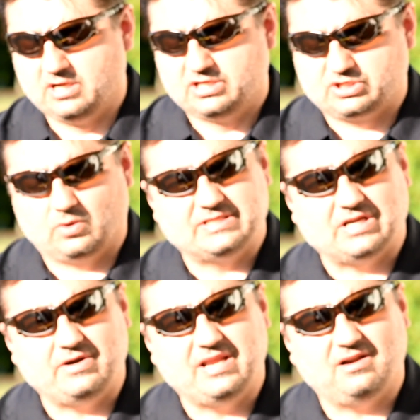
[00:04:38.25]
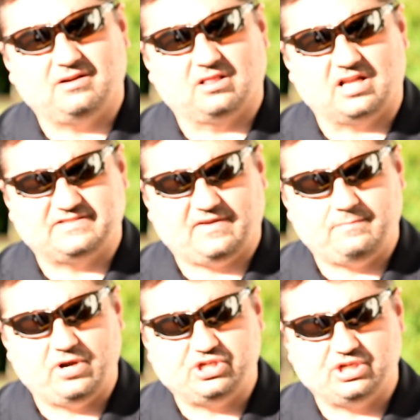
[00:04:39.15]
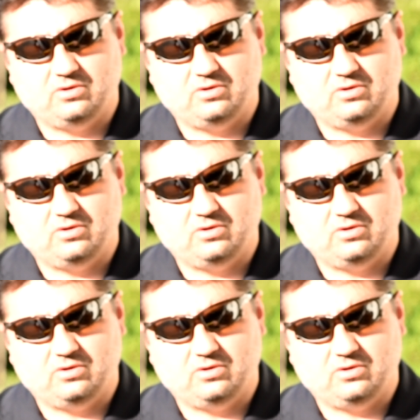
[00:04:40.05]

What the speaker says: So when it's out here, lots of vibration.